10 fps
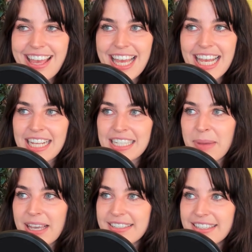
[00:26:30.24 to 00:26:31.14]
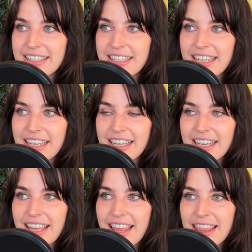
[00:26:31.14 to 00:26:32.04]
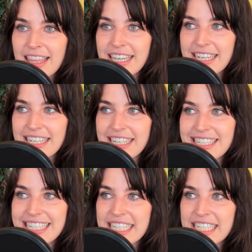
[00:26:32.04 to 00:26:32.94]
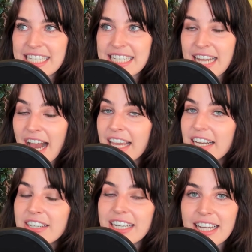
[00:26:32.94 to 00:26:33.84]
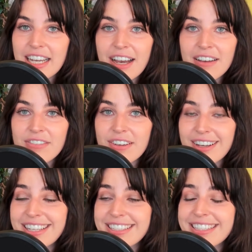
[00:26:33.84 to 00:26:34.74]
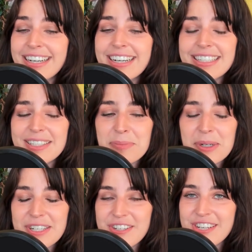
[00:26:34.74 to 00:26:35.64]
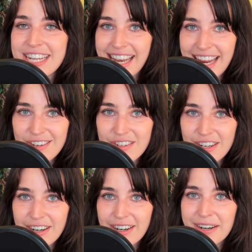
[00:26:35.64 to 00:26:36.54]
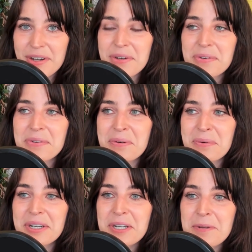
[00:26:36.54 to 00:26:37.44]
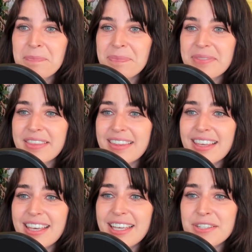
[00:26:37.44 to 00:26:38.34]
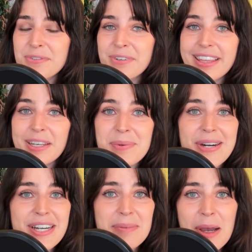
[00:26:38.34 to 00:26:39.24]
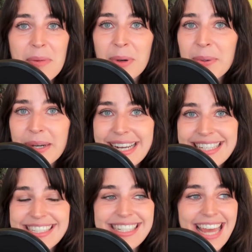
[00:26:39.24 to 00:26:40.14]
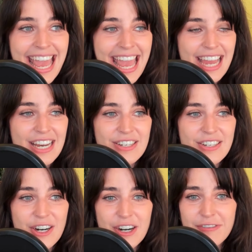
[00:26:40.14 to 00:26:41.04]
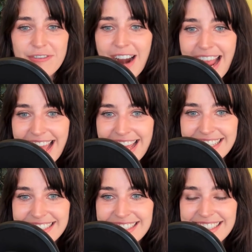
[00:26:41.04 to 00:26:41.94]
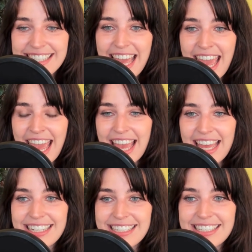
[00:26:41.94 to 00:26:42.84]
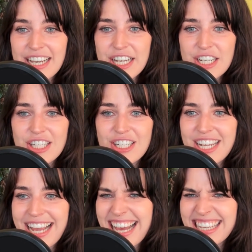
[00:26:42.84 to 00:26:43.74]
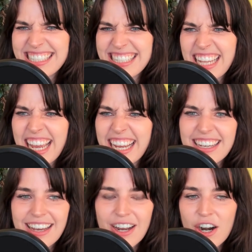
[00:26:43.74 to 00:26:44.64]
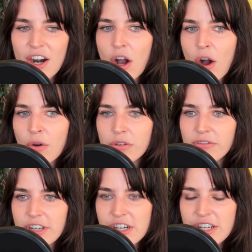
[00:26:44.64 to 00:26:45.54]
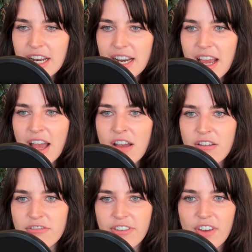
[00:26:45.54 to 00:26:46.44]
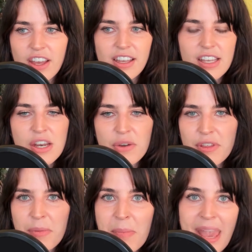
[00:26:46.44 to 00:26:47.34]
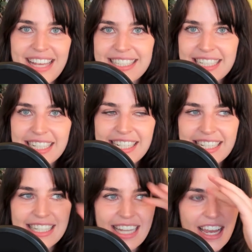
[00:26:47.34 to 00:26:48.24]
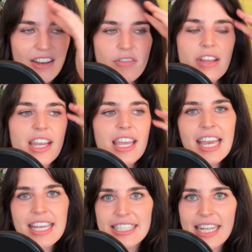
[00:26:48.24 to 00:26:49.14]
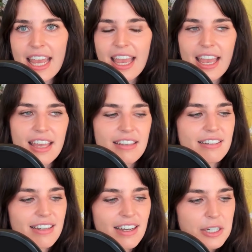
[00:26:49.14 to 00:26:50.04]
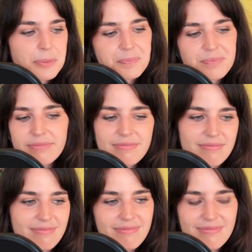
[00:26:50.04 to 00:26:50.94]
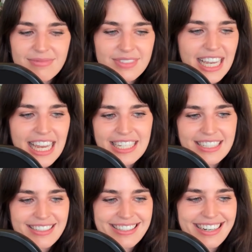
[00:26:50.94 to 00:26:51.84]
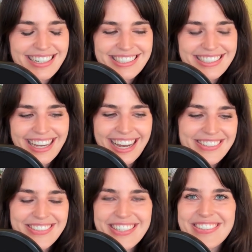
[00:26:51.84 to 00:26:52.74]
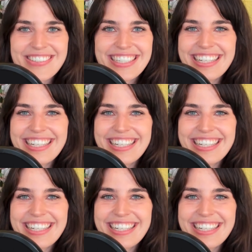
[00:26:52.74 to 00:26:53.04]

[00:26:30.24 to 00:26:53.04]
It's basically the diary of a hilarious British teenager who is really worried about boys and her friends, and she has like her own version of, you know, the bases, like of like kissing and I don't know,